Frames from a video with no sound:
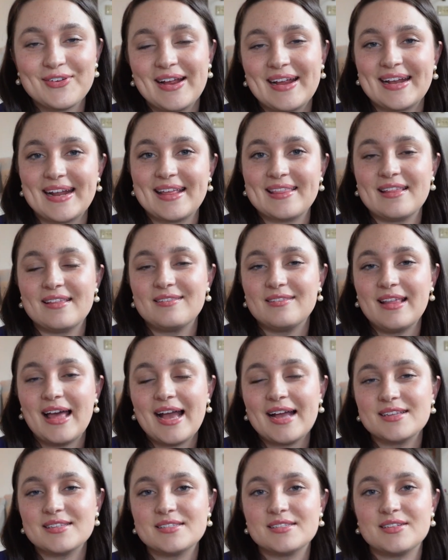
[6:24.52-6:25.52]
right, and the
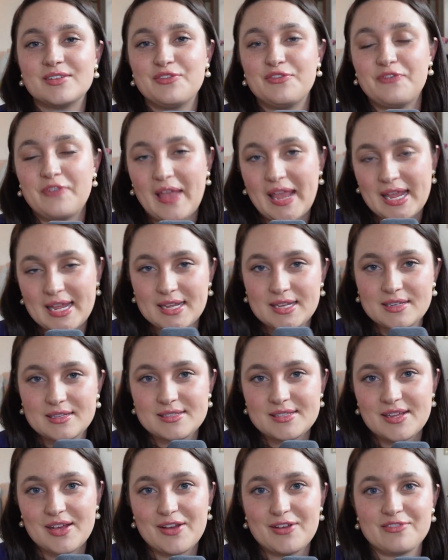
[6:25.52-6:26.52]
last
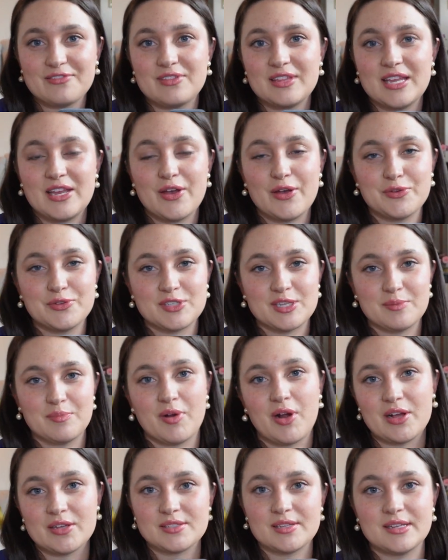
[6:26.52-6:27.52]
phase of the hosting
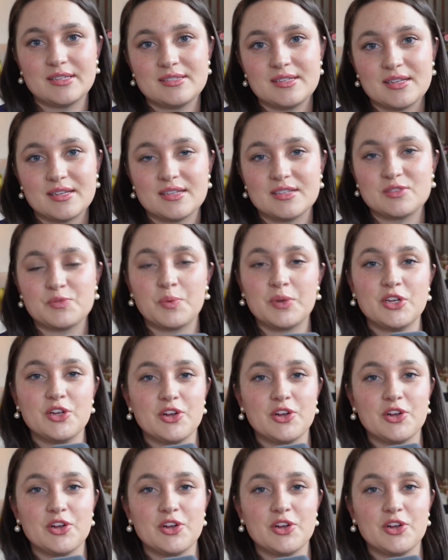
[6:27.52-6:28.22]
process is when